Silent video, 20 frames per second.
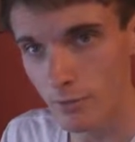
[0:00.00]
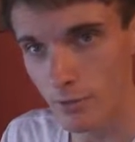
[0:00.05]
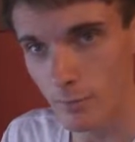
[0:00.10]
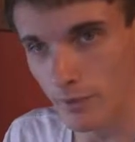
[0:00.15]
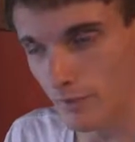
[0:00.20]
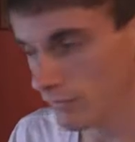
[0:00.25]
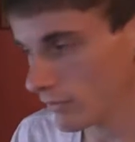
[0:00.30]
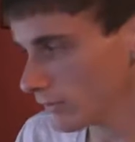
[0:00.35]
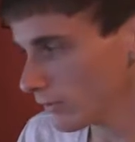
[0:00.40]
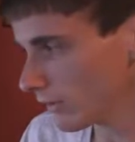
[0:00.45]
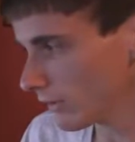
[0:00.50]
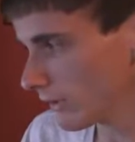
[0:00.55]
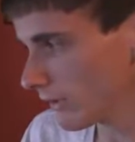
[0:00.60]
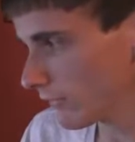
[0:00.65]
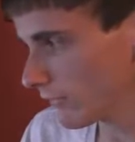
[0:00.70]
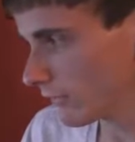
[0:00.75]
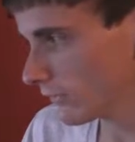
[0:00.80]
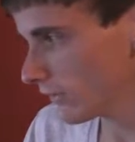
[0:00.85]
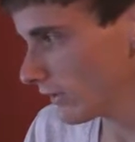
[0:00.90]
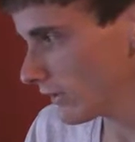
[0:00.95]
By the way,
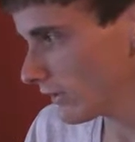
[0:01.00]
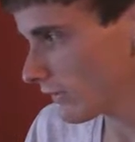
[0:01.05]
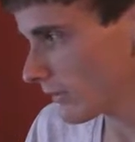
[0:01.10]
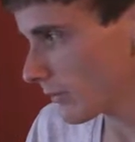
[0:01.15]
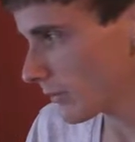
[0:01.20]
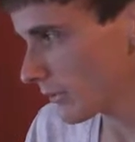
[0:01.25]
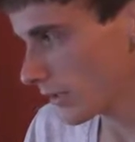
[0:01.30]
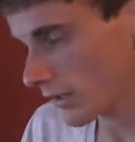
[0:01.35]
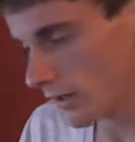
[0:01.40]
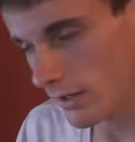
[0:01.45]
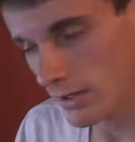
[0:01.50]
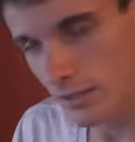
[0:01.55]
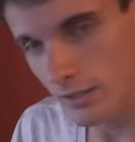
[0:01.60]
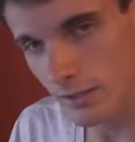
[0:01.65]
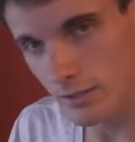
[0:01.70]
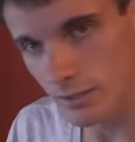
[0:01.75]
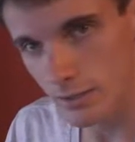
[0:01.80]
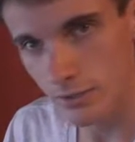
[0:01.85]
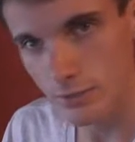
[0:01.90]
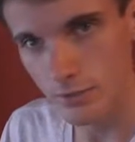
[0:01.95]
if you see something on
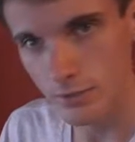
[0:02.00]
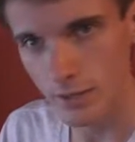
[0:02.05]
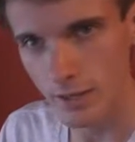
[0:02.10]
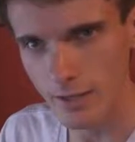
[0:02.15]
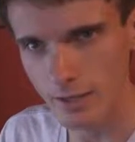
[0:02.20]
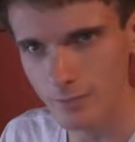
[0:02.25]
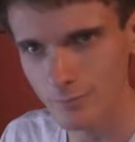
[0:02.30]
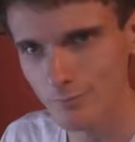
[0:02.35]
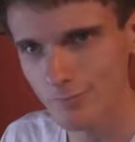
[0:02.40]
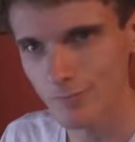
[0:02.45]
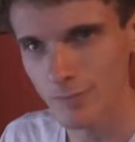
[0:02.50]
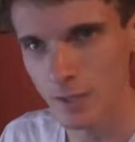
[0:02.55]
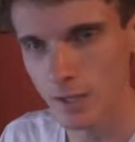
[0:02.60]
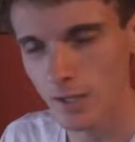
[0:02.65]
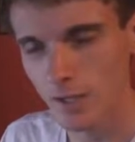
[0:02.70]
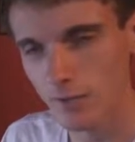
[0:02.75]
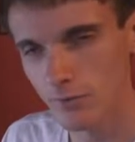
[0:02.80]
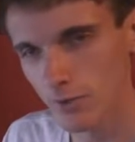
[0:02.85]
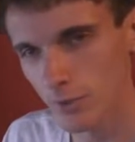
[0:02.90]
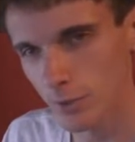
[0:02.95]
here and you're like,
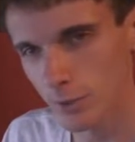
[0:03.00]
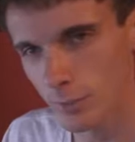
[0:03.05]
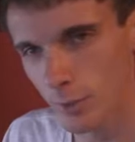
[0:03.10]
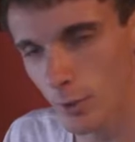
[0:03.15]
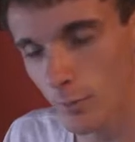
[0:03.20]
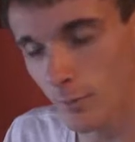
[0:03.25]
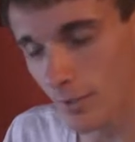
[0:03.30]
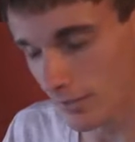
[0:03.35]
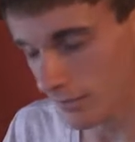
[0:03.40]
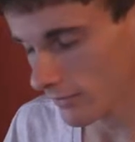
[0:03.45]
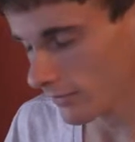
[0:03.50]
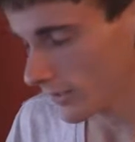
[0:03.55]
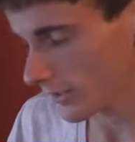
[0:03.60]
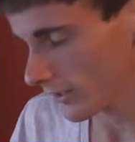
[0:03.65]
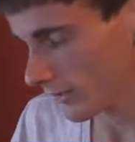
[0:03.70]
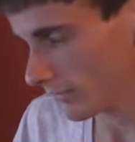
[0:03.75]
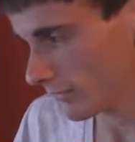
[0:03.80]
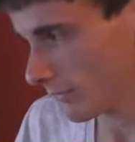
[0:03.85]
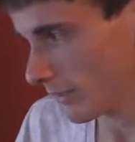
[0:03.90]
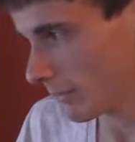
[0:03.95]
hey, Sergeant Pope, that's
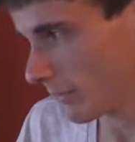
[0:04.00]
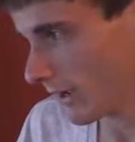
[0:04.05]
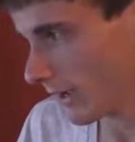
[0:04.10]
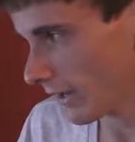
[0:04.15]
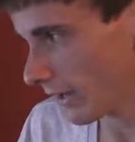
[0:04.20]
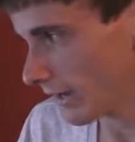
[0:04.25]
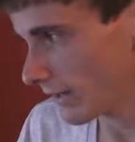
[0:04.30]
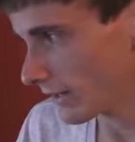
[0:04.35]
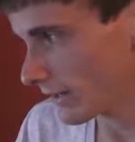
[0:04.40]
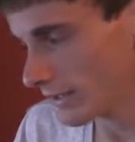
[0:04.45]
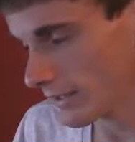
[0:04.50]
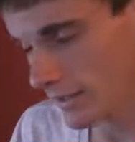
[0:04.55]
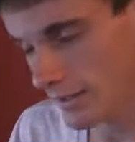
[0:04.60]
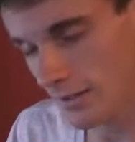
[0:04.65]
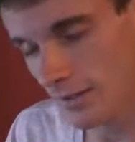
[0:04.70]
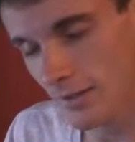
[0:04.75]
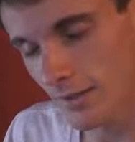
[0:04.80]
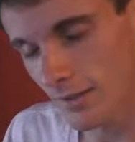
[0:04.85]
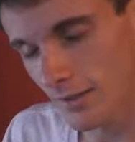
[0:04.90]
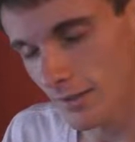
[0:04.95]
like a bad
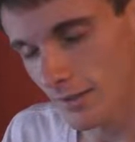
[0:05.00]
idea,